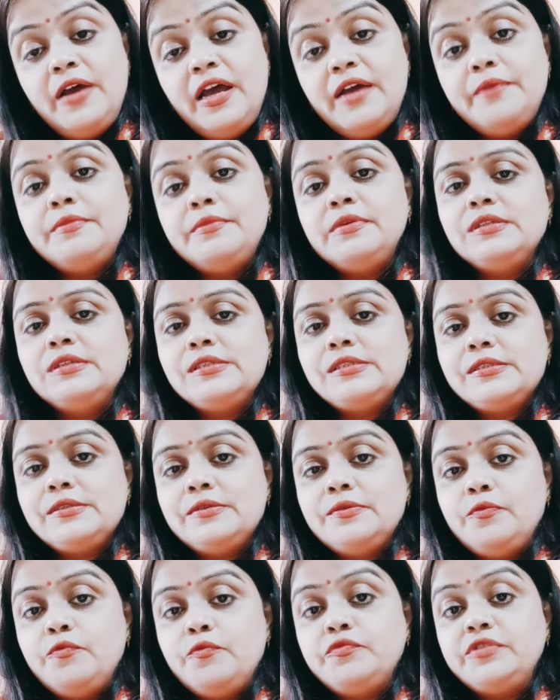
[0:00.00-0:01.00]
Hamels,
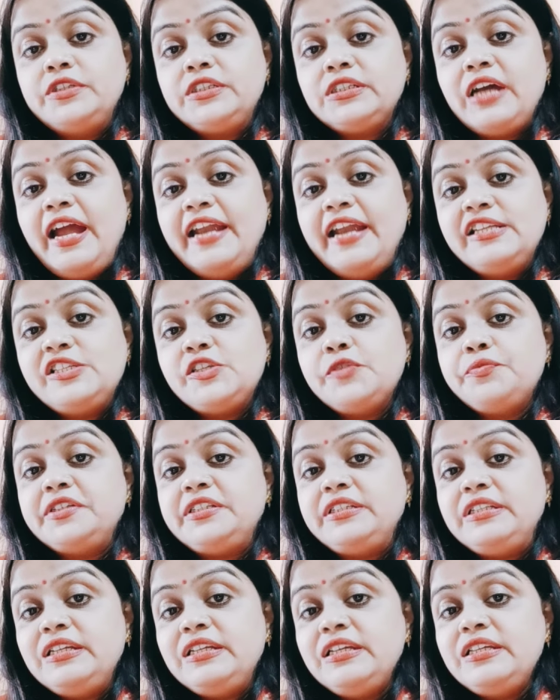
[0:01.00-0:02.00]
what kinds of the
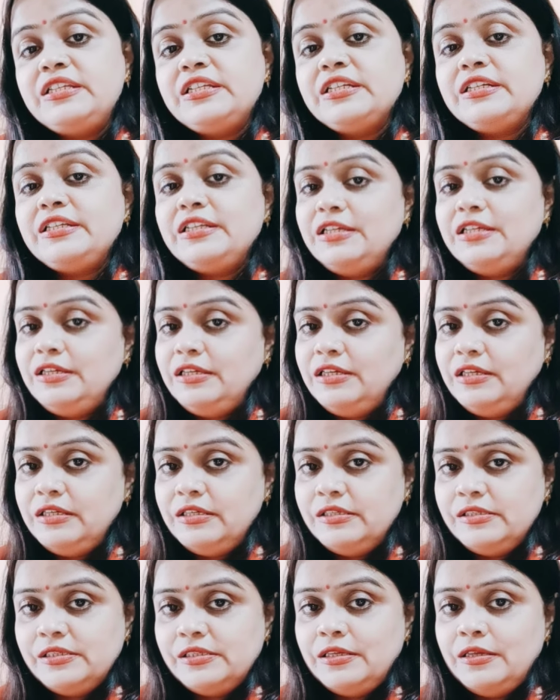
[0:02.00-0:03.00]
teacher he
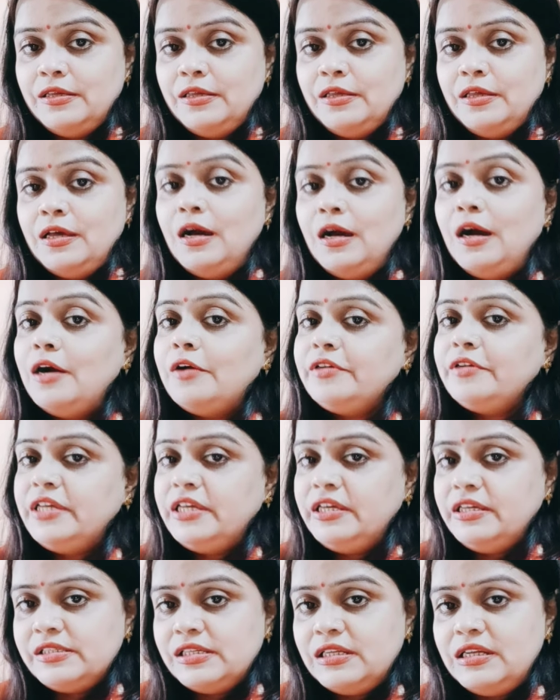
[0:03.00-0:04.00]
is, how
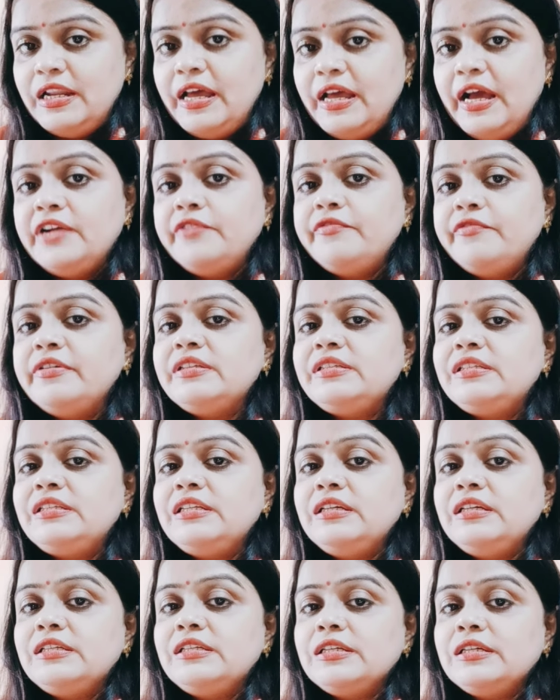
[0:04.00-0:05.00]
he is a language
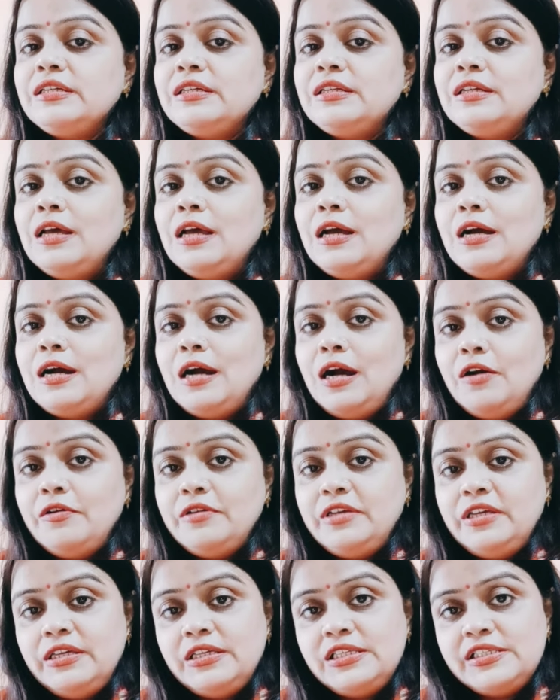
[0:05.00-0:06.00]
teacher, how
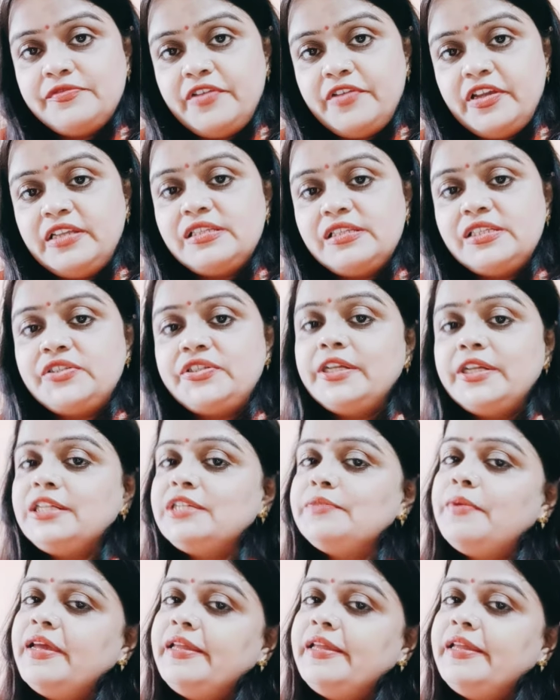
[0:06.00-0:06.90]
he is very strict by